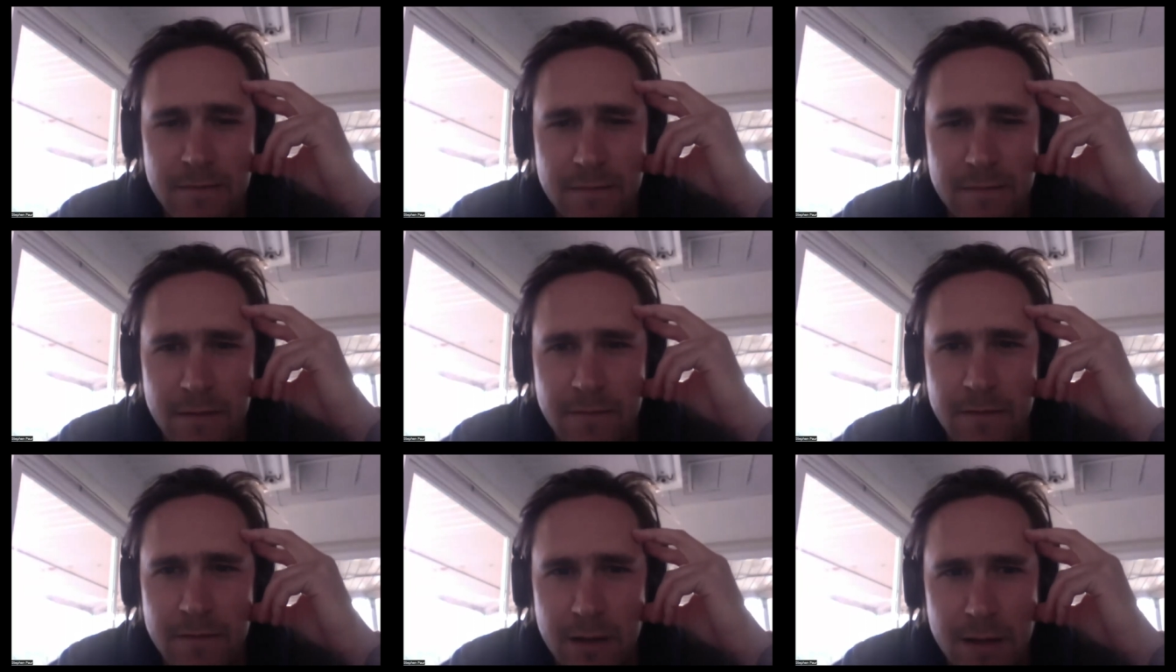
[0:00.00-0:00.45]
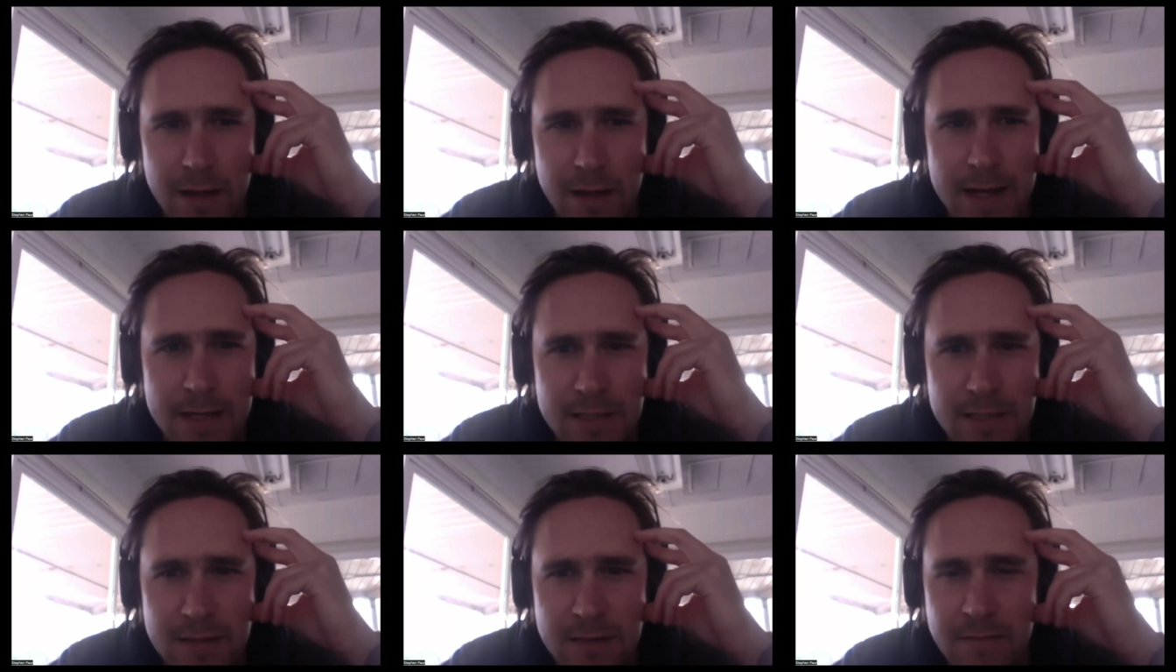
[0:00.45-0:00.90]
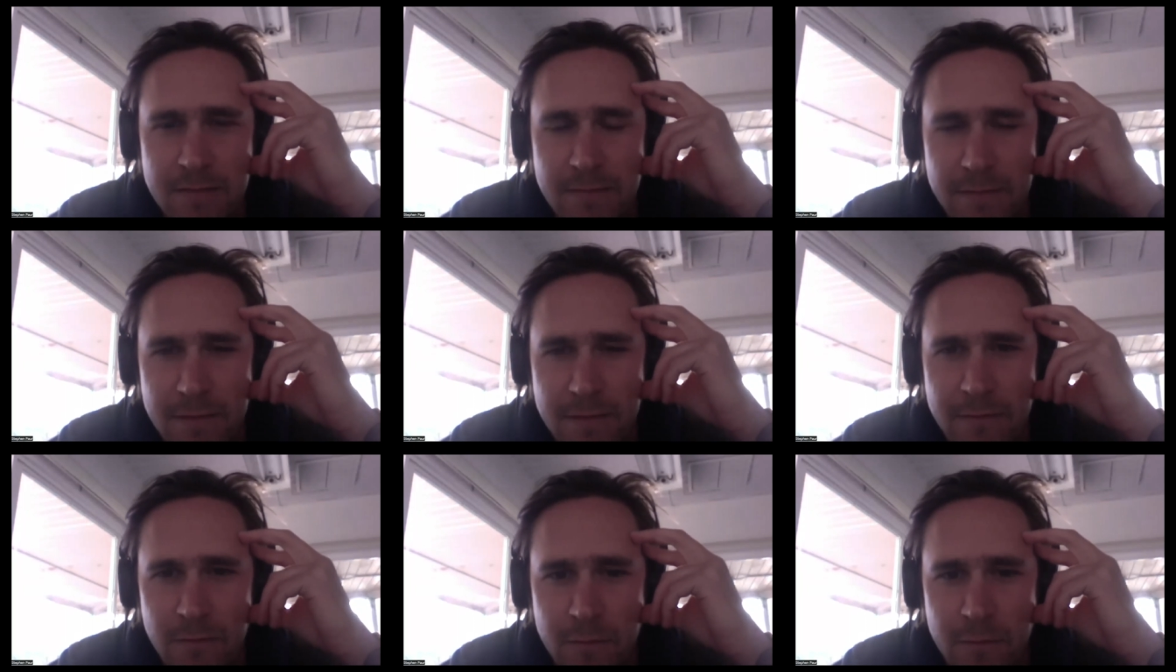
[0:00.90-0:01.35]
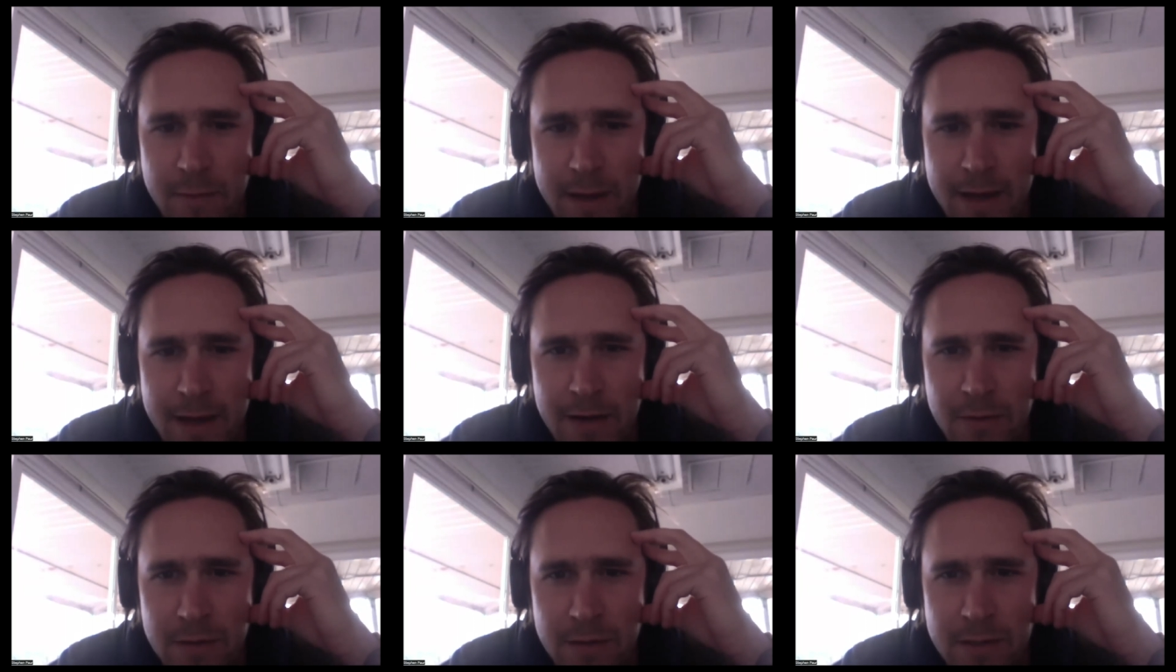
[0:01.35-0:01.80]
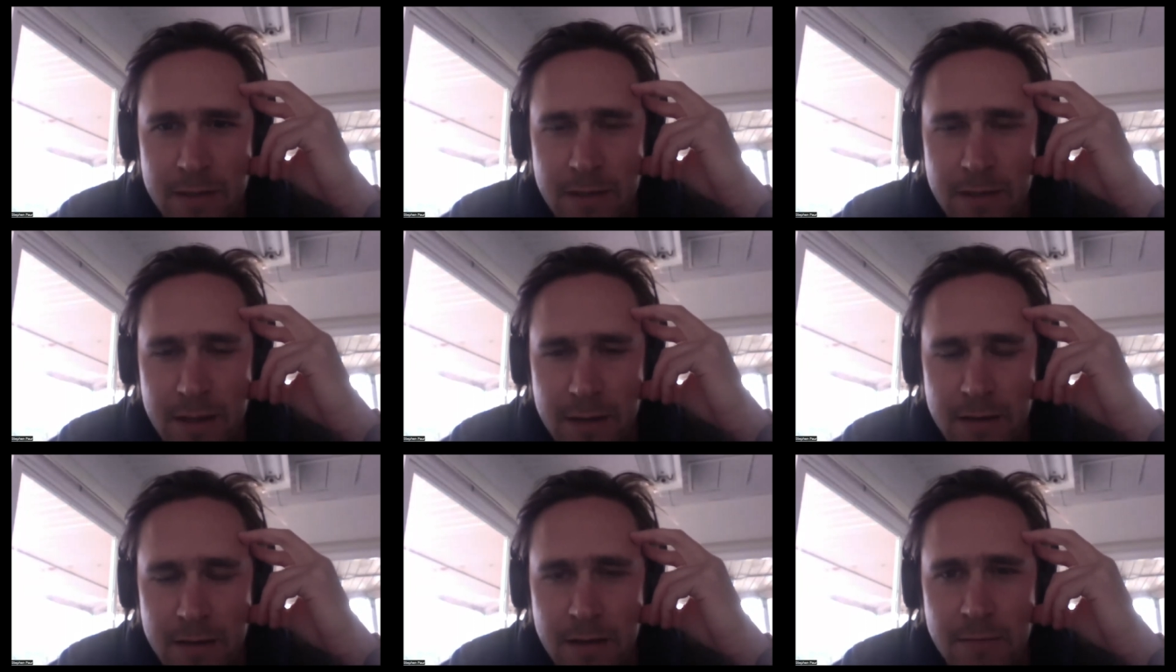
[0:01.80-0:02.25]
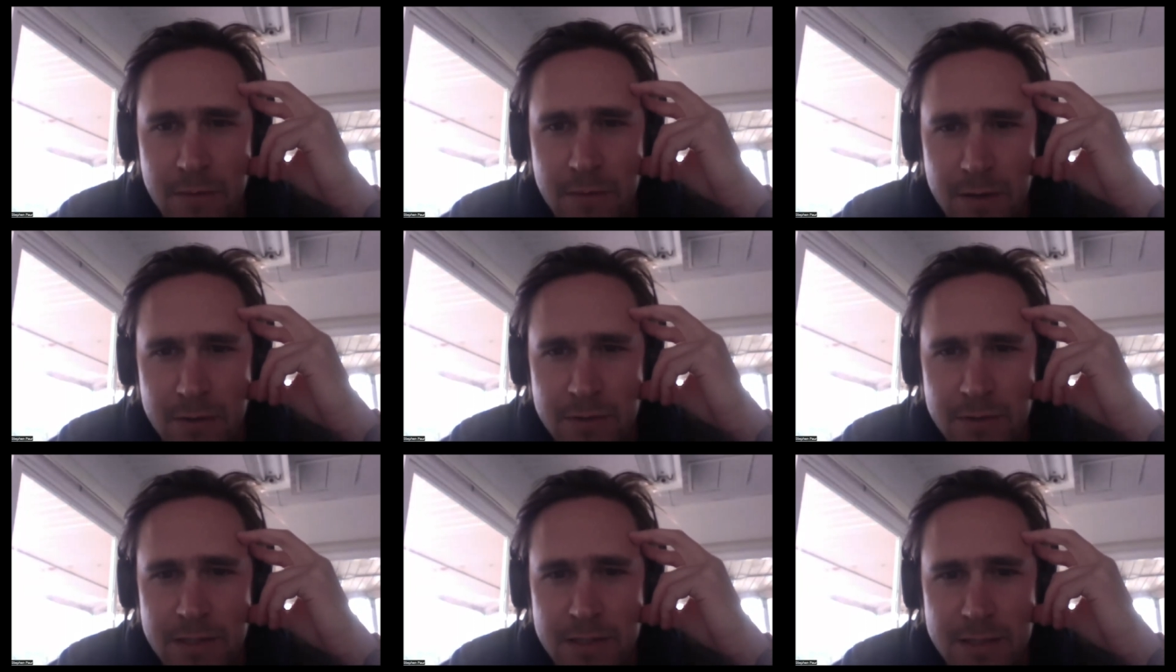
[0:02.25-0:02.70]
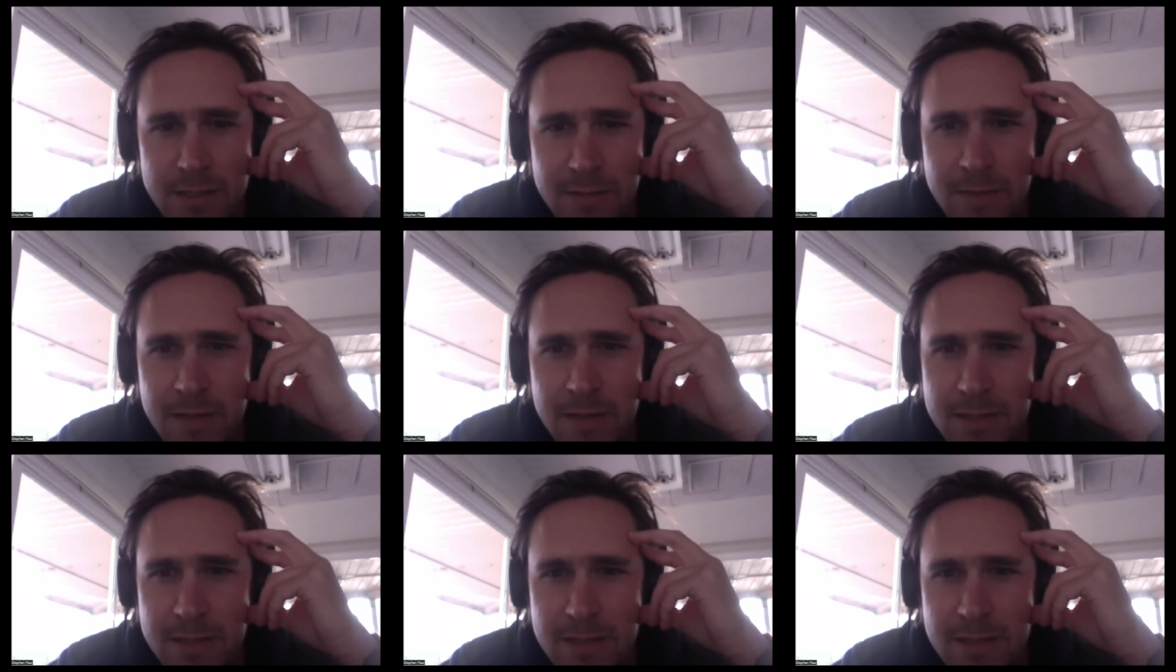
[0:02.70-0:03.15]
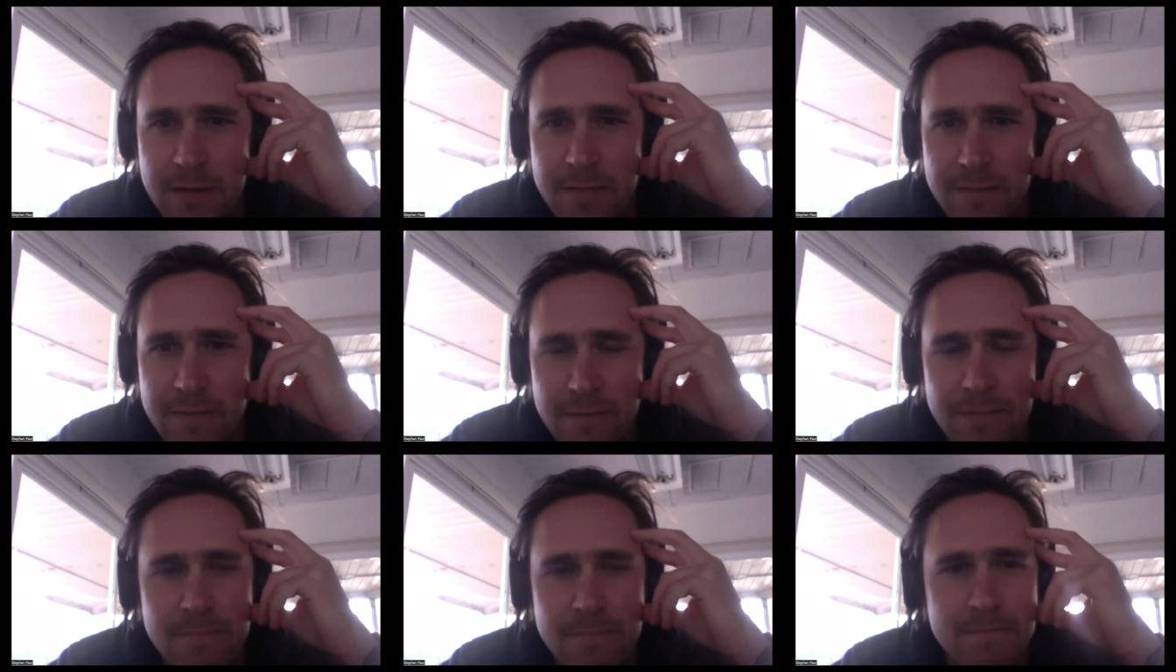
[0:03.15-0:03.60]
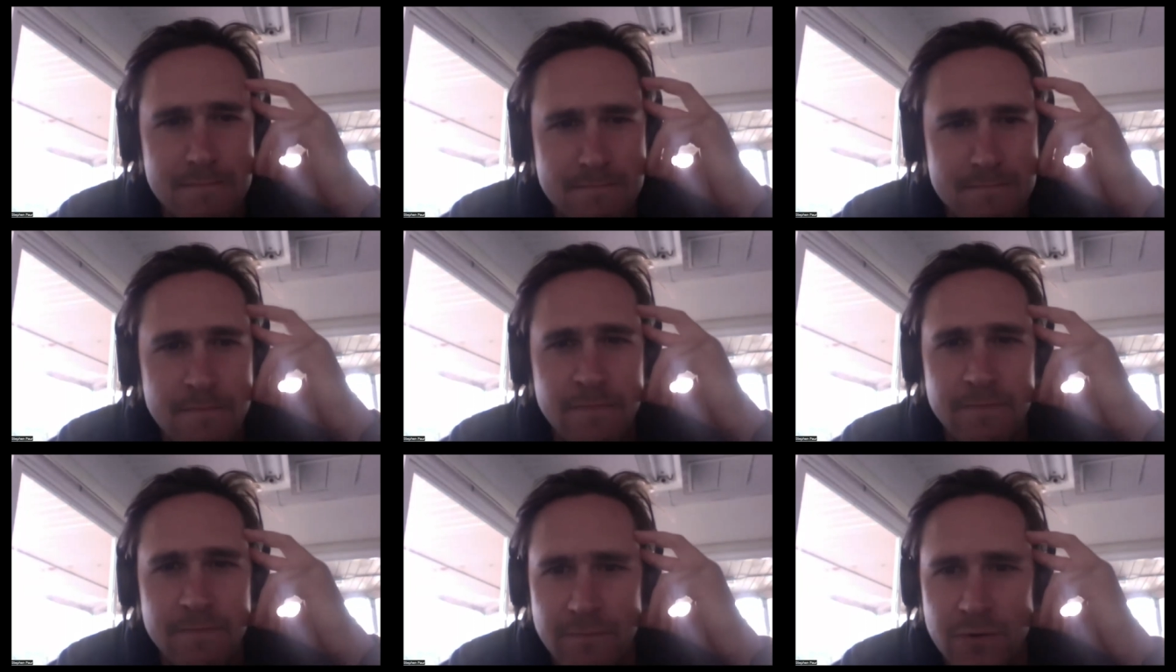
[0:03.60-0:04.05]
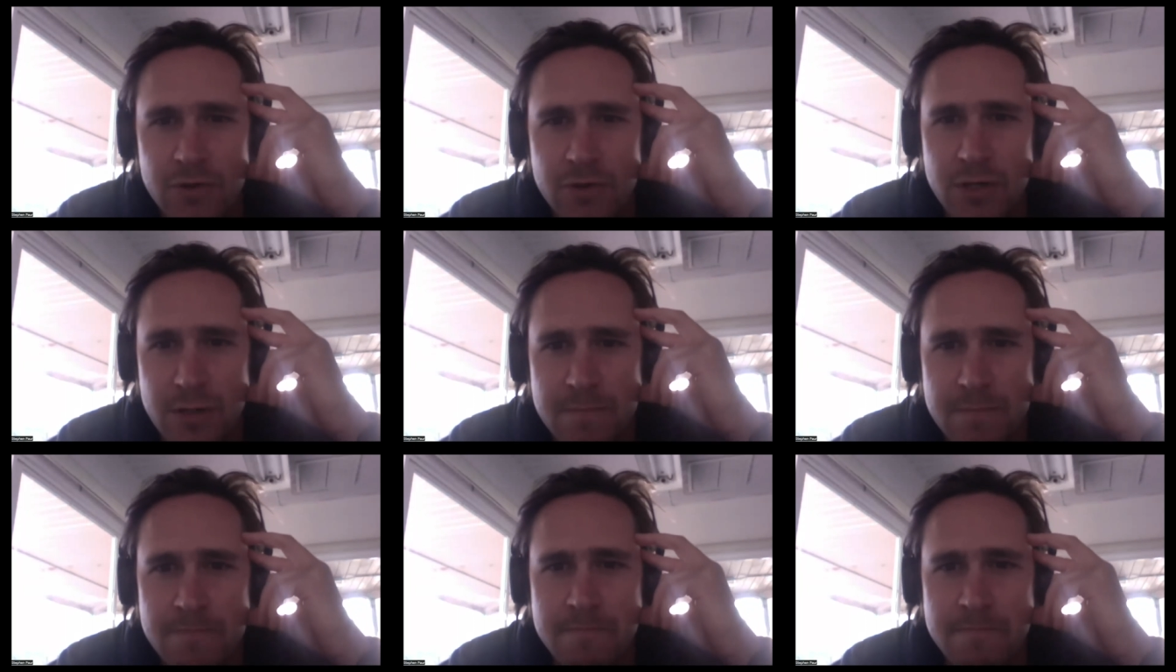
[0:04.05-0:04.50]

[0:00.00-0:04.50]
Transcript: of the class format when uh, composing some of this stuff, for sure.